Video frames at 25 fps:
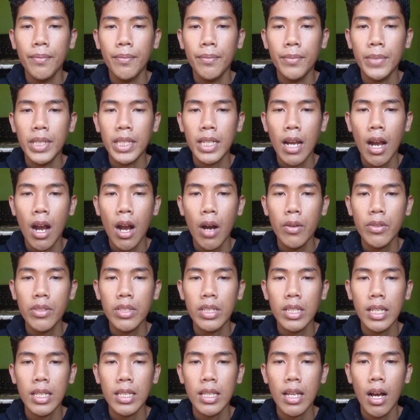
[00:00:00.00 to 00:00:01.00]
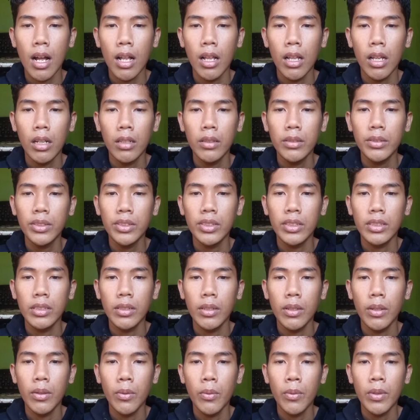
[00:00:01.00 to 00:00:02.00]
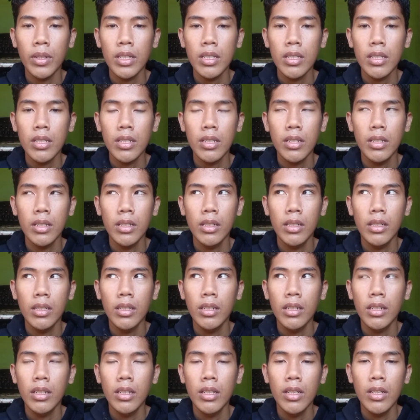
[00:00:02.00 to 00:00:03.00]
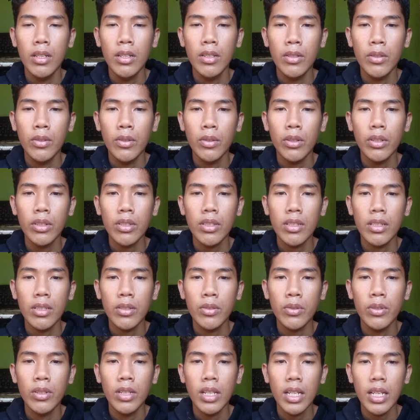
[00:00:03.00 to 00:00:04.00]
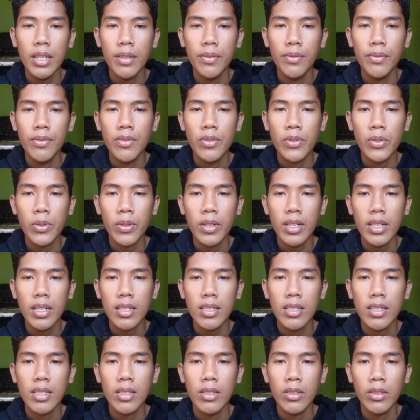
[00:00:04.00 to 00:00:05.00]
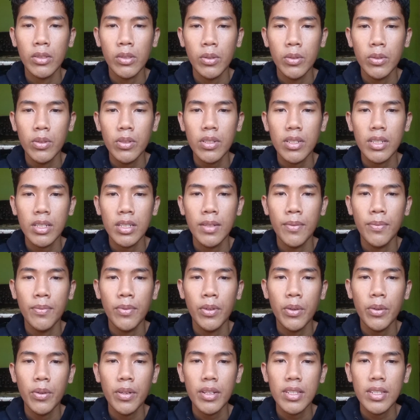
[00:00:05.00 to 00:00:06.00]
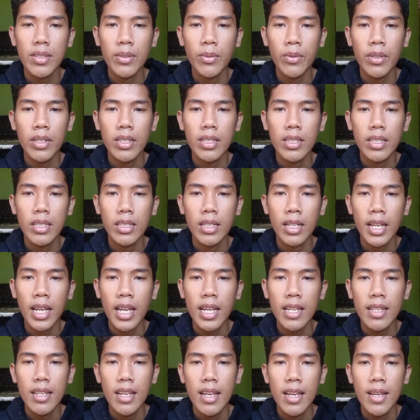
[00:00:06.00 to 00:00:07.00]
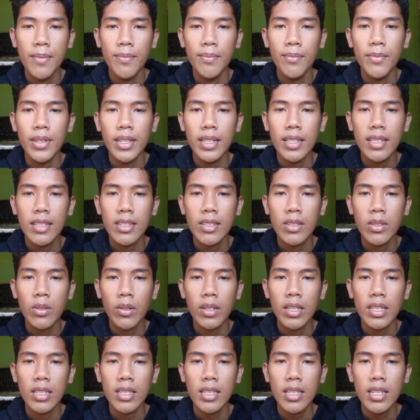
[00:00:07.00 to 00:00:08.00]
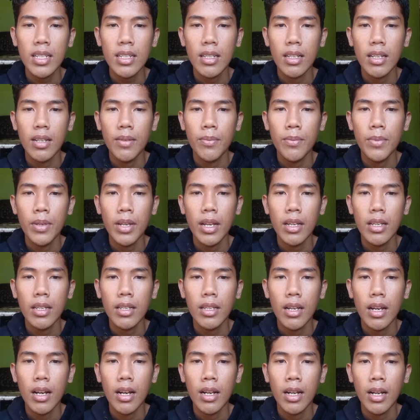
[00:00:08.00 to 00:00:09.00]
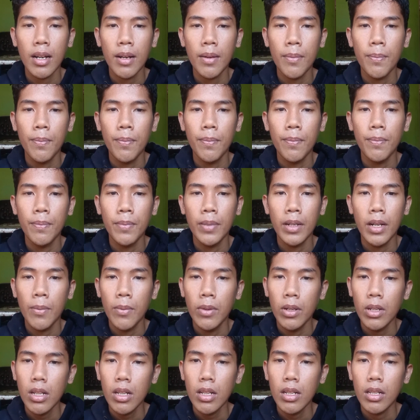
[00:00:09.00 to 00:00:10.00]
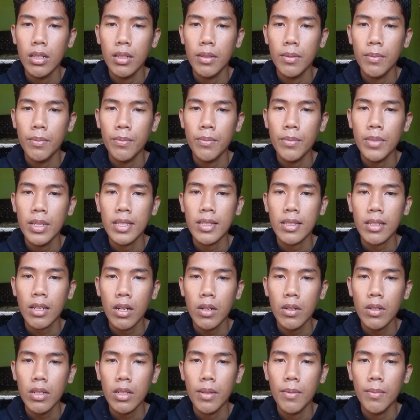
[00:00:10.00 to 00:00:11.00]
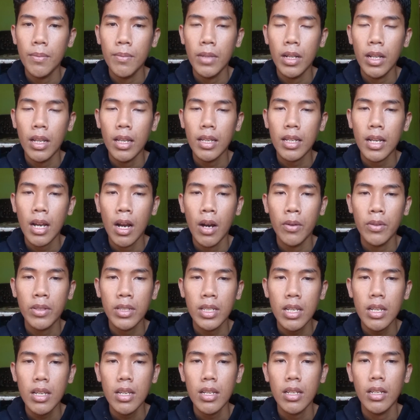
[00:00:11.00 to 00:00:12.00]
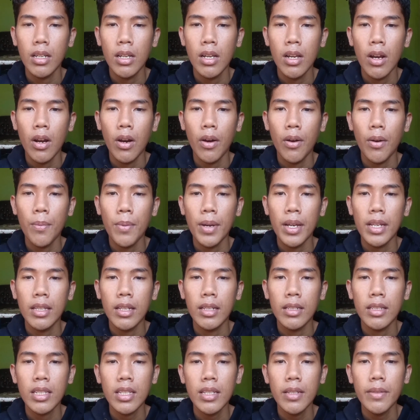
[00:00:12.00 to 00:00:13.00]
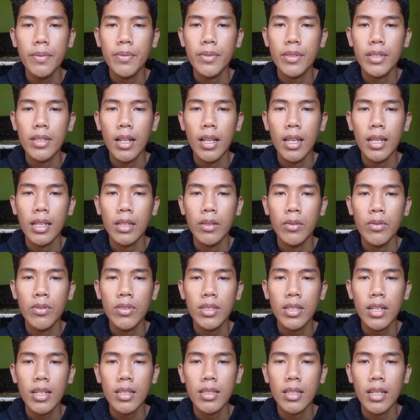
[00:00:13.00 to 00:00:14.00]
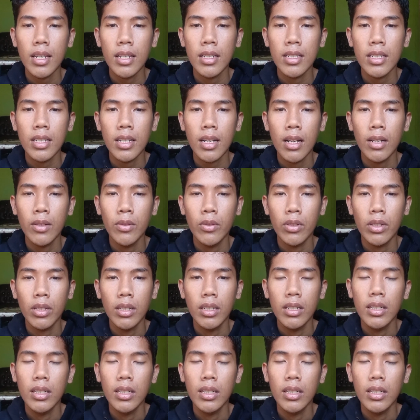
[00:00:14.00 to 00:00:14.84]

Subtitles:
because it allows one not to leave tracks through the forest which can be traced by a capable Bee Scout like Hauki or by natives like Unchas and Chingangu.